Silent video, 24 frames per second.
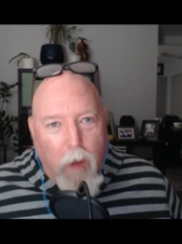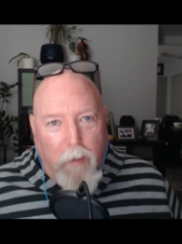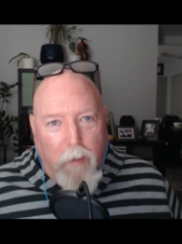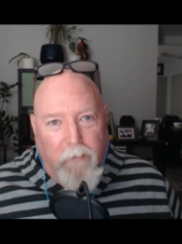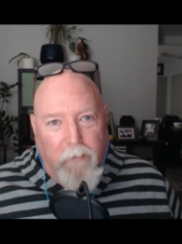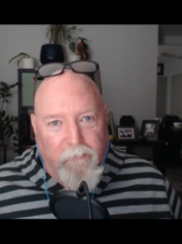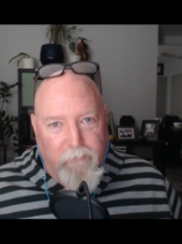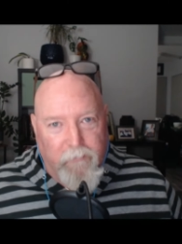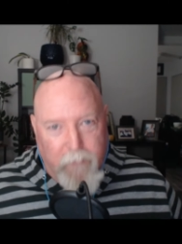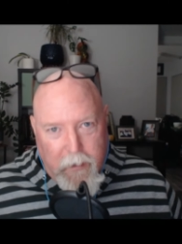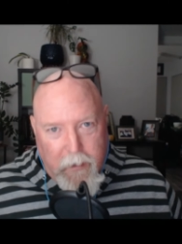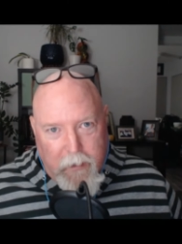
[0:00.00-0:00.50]

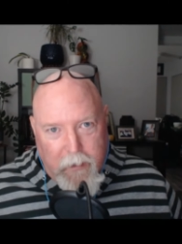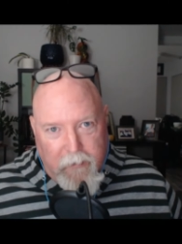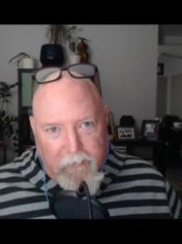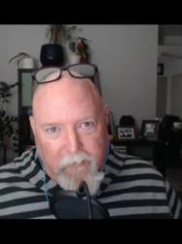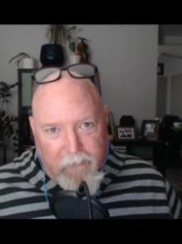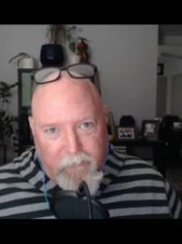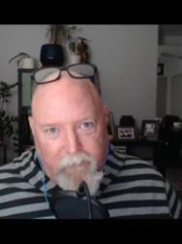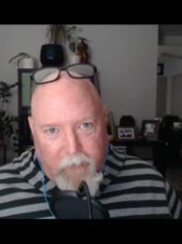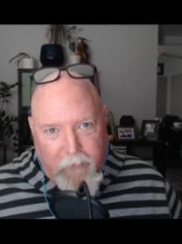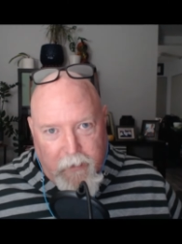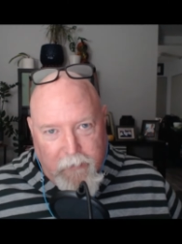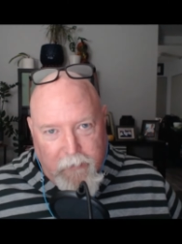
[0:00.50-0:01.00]
all of me
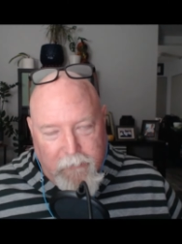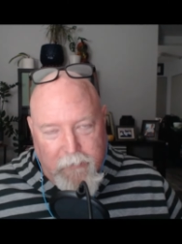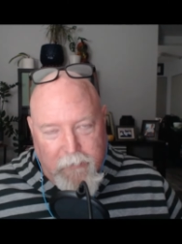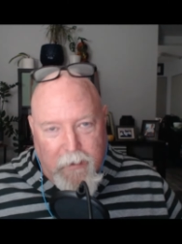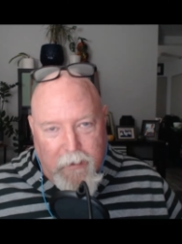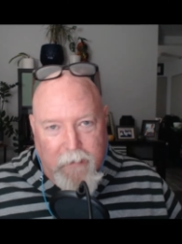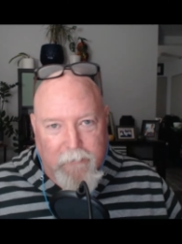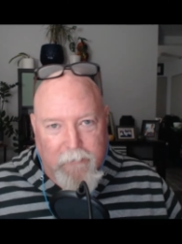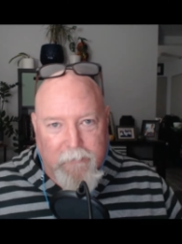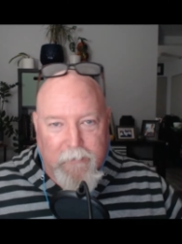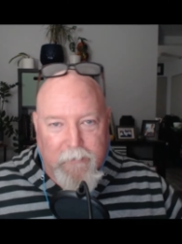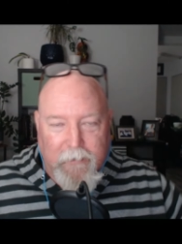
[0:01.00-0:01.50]
is
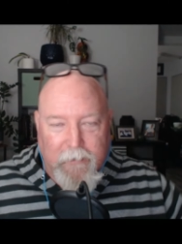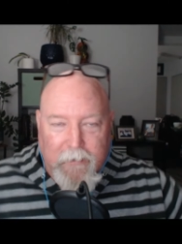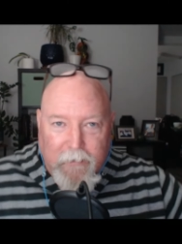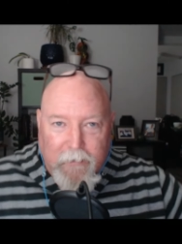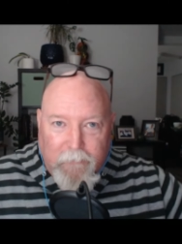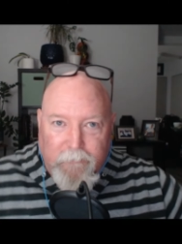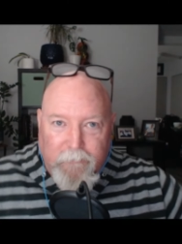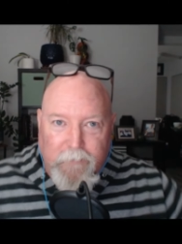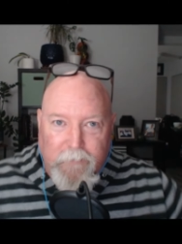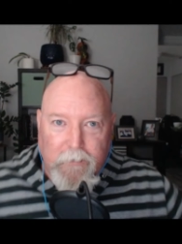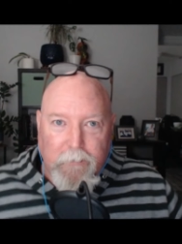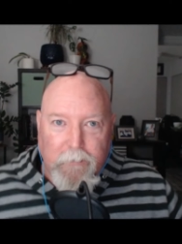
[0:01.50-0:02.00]
fantastic.
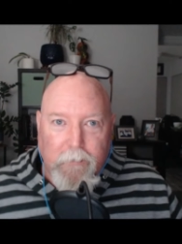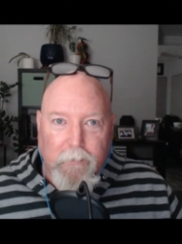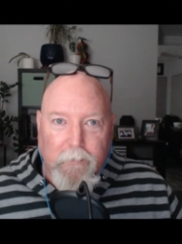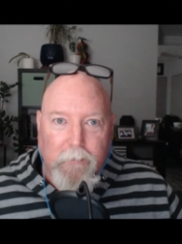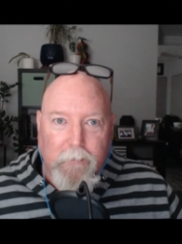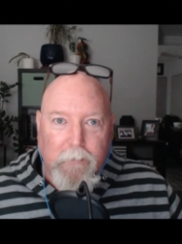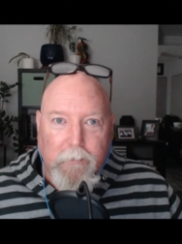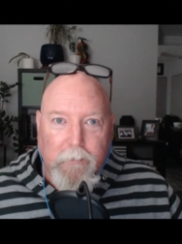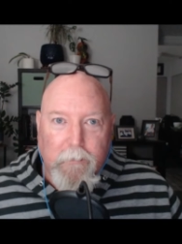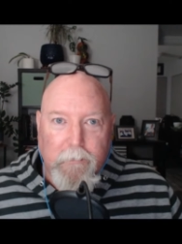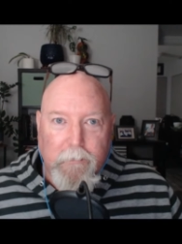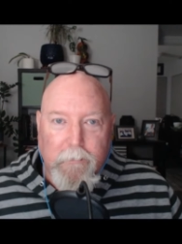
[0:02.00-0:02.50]
If
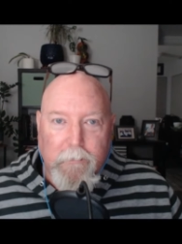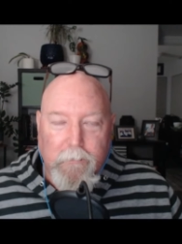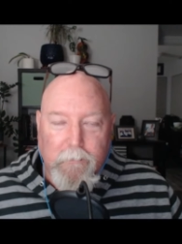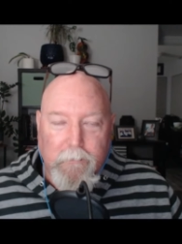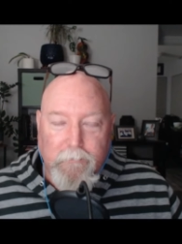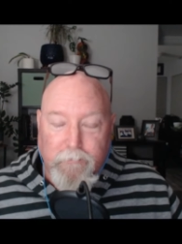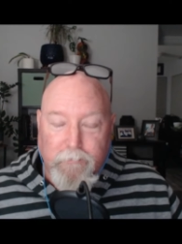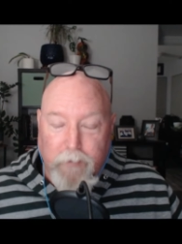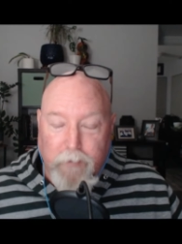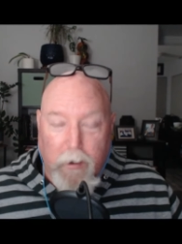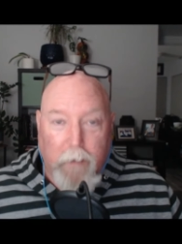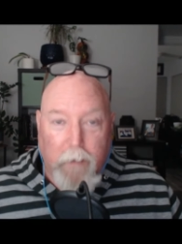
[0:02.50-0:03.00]
you
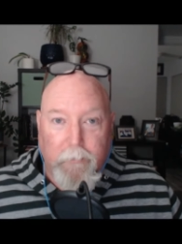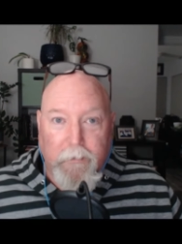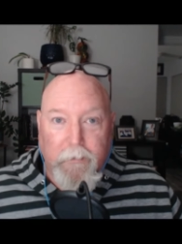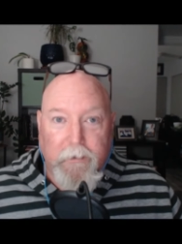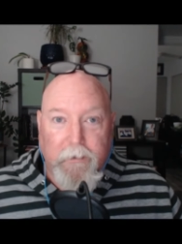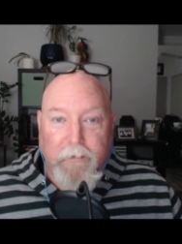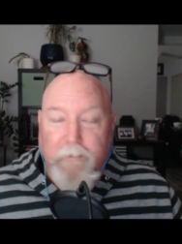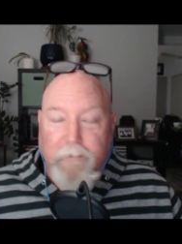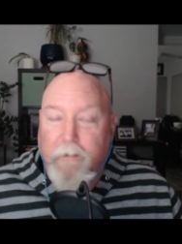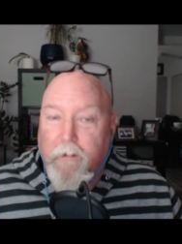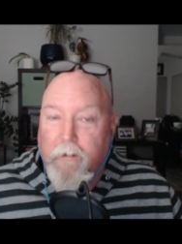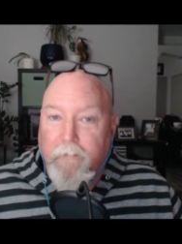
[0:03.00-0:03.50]

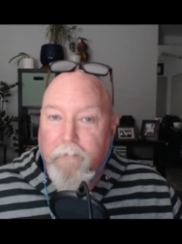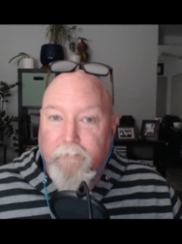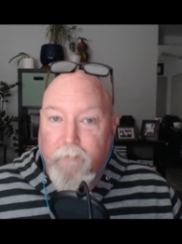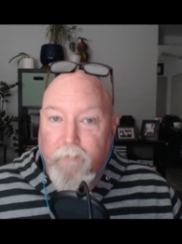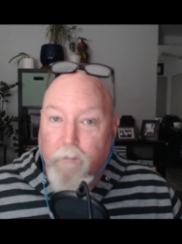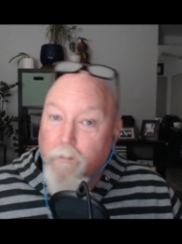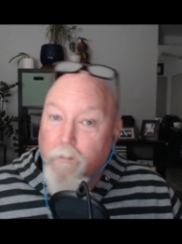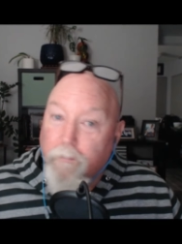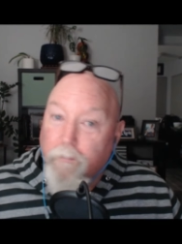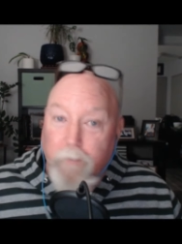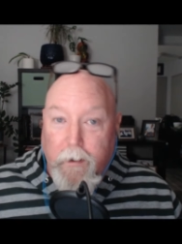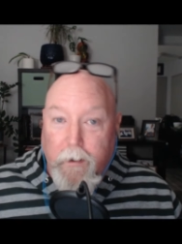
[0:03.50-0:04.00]
probably
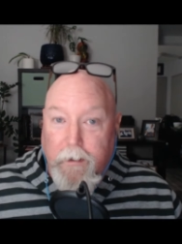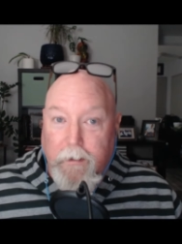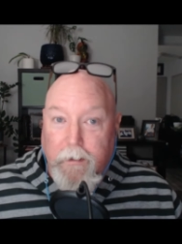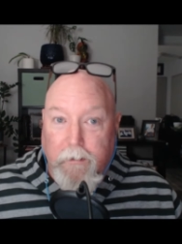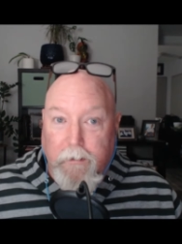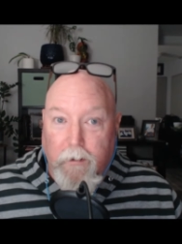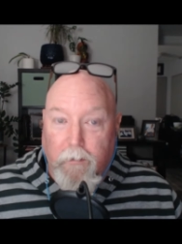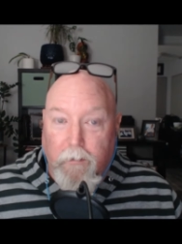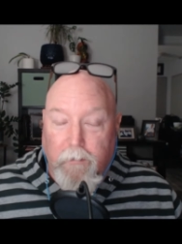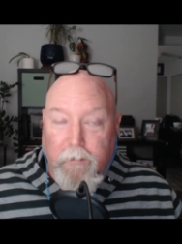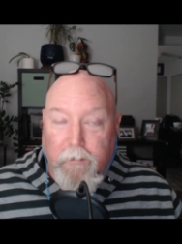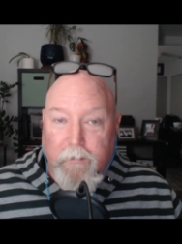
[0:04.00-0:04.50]
have
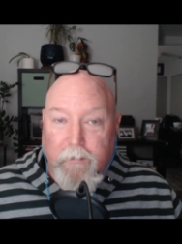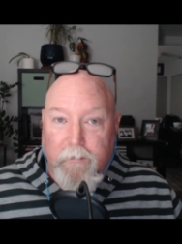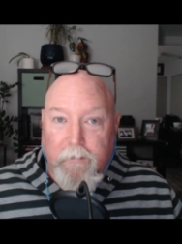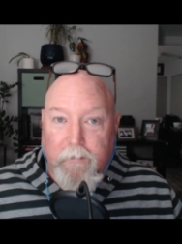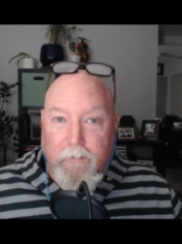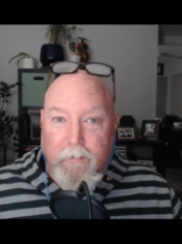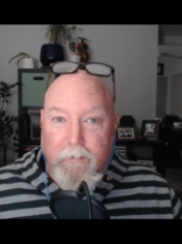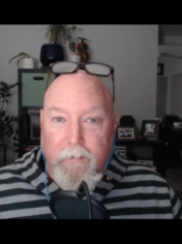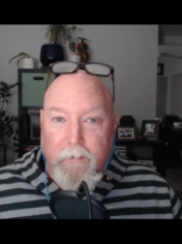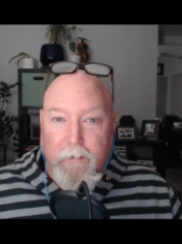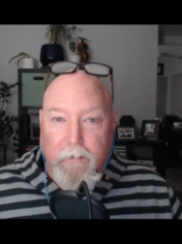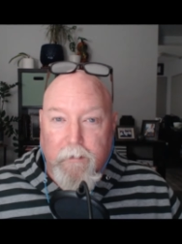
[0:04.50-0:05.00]
already
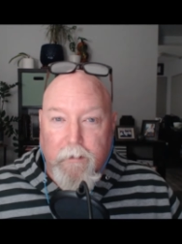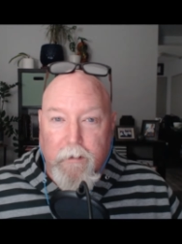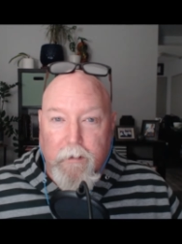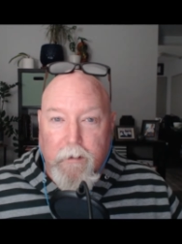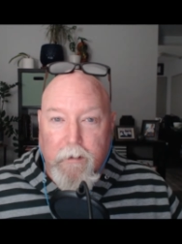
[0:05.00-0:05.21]
noticed,